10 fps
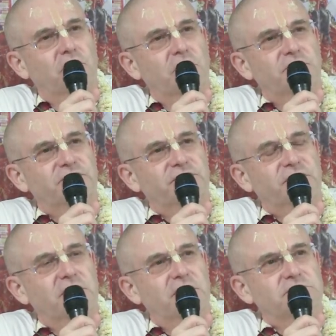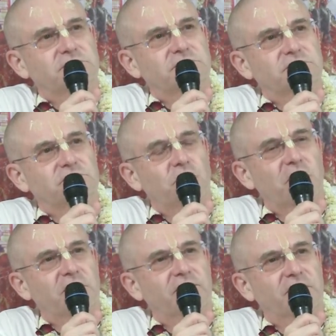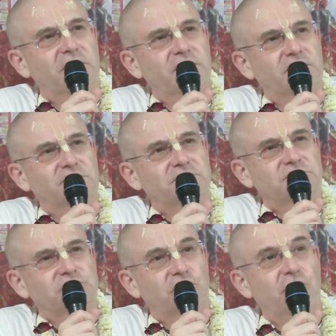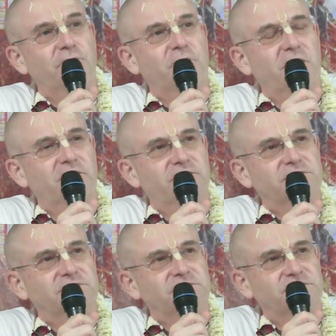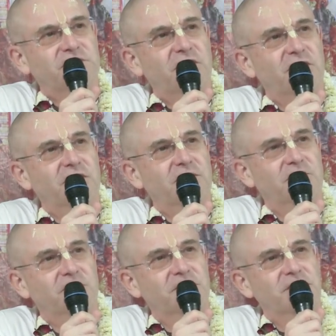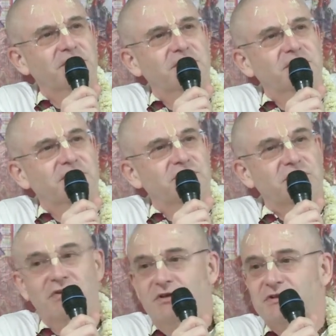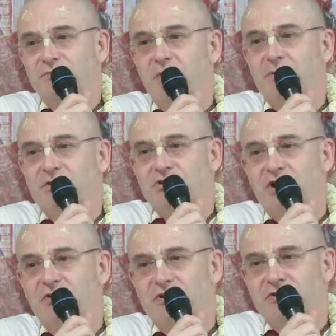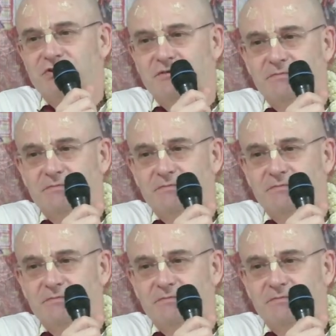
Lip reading: was one of a group of very serious brahmacharis